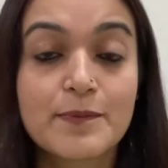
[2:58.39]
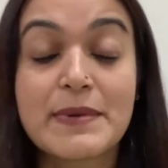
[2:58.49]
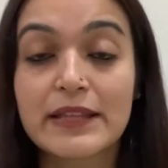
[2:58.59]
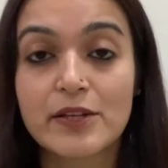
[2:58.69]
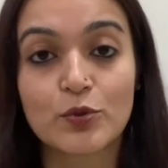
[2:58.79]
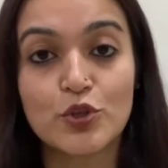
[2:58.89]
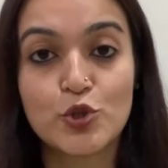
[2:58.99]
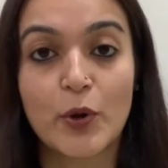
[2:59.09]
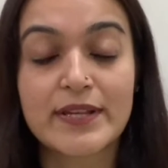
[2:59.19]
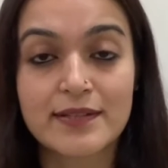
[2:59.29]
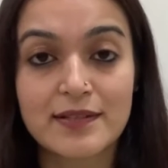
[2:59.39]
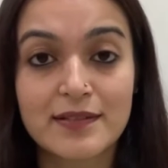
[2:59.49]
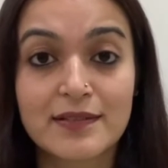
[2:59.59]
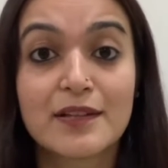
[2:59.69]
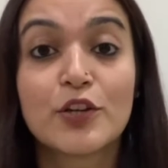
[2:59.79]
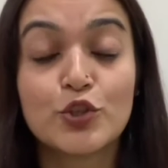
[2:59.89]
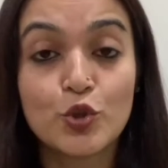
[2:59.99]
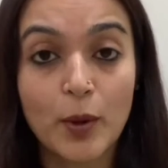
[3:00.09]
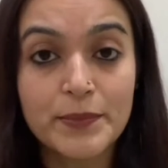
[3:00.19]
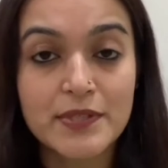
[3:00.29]
make their own choices. You
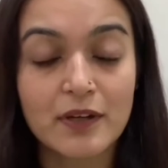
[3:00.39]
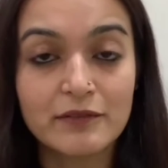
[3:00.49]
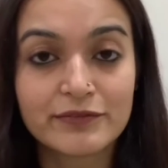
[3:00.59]
observe,